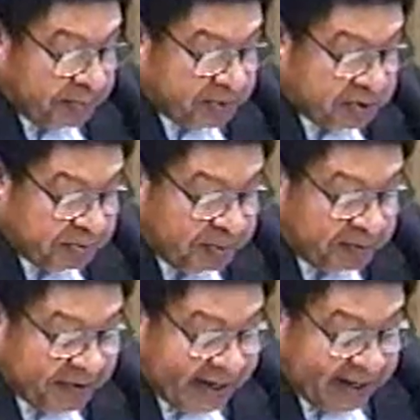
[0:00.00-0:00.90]
should
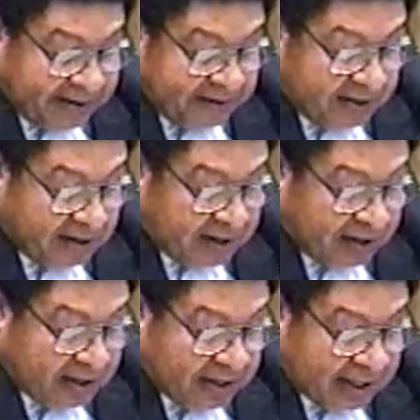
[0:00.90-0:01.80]
provide
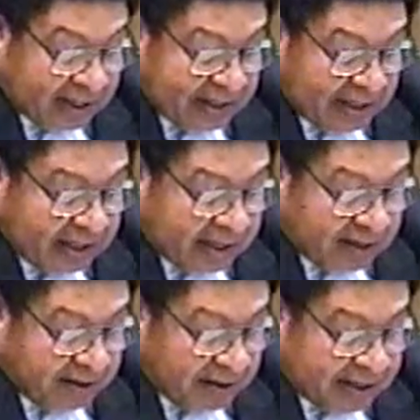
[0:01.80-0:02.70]

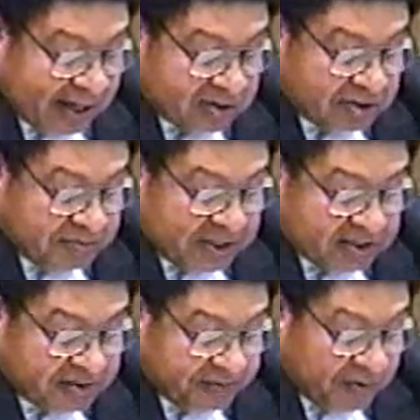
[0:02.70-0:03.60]

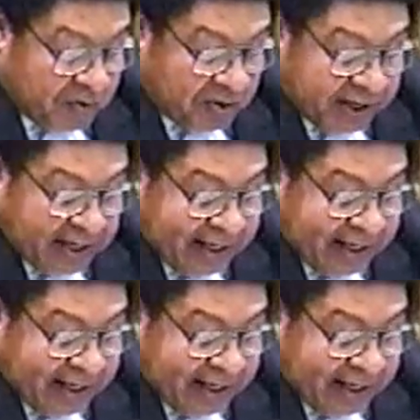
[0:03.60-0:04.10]
announcements for an